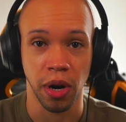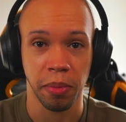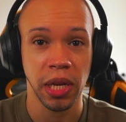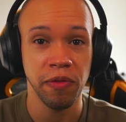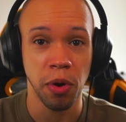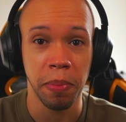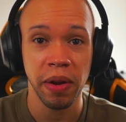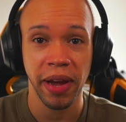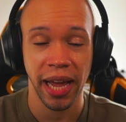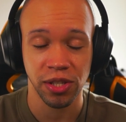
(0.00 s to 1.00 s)
I'm going to give you a bit of
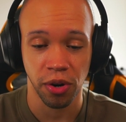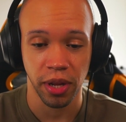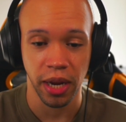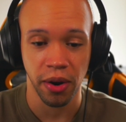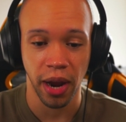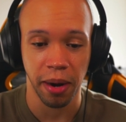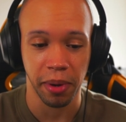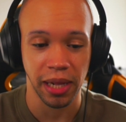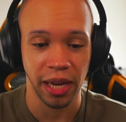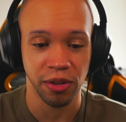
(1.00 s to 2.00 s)
a head start here, and I'm
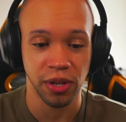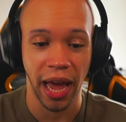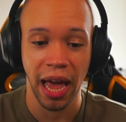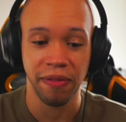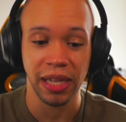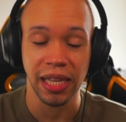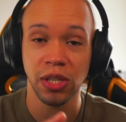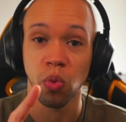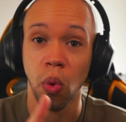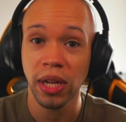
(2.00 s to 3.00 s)
going to allow you to have at
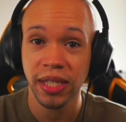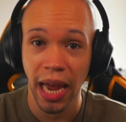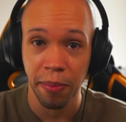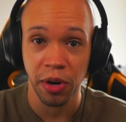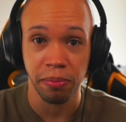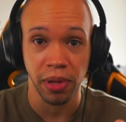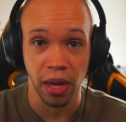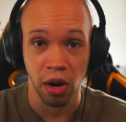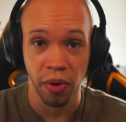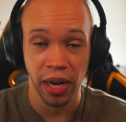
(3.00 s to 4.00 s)
least one tamer in play
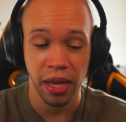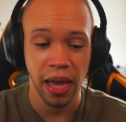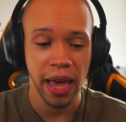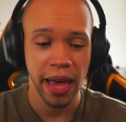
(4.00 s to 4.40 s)
already,